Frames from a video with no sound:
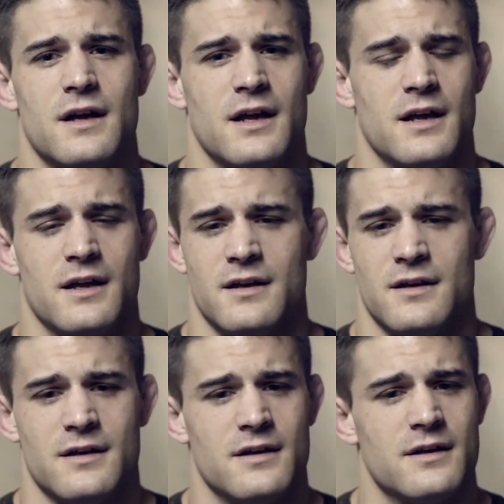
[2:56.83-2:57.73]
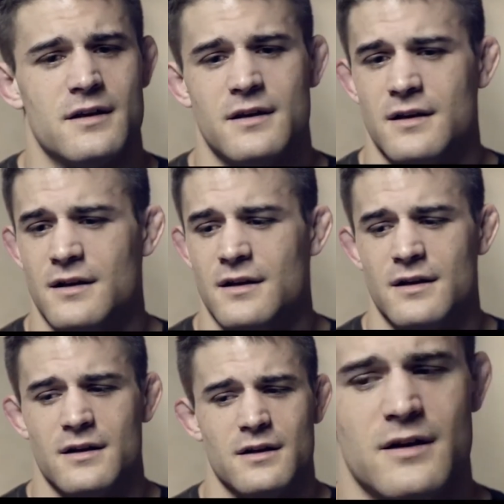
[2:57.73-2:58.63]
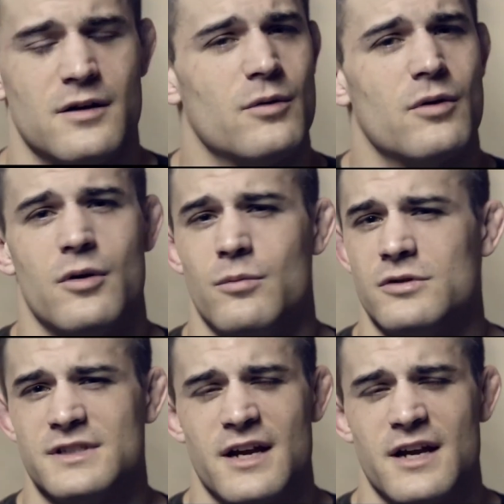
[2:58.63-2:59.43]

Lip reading: And almost